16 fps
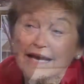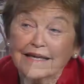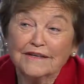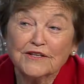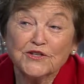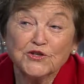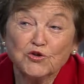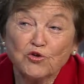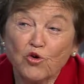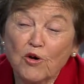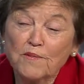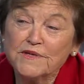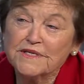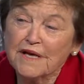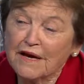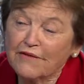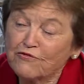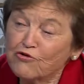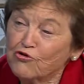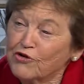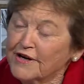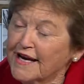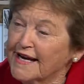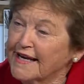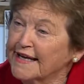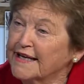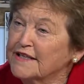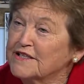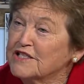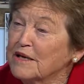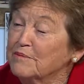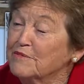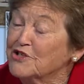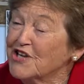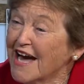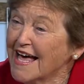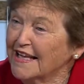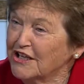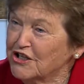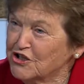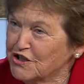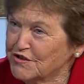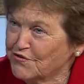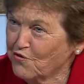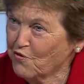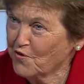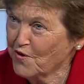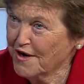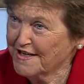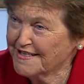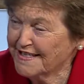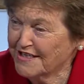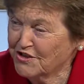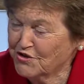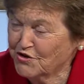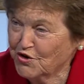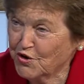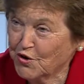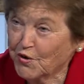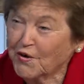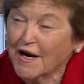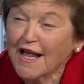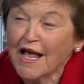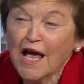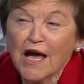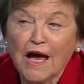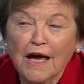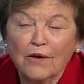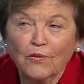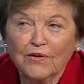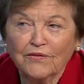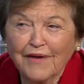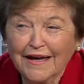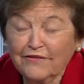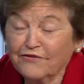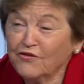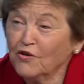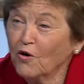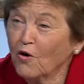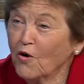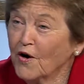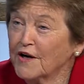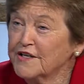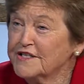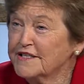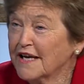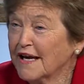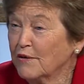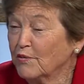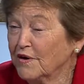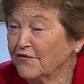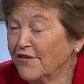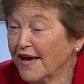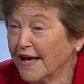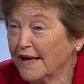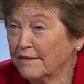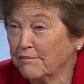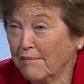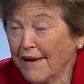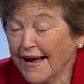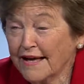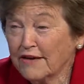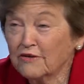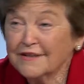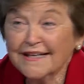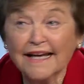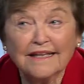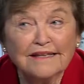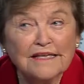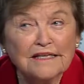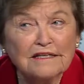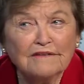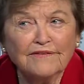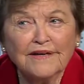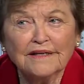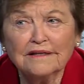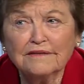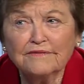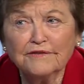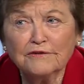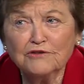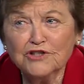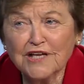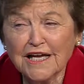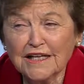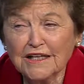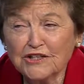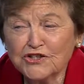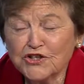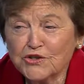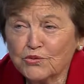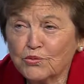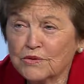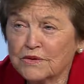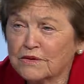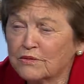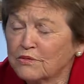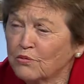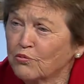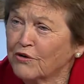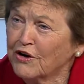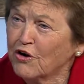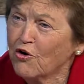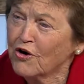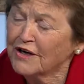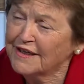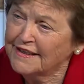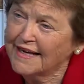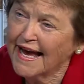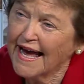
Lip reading: The storms have created some challenges for us this year. We've had Florence and we've had Michael, and I think you've had a few challenges regarding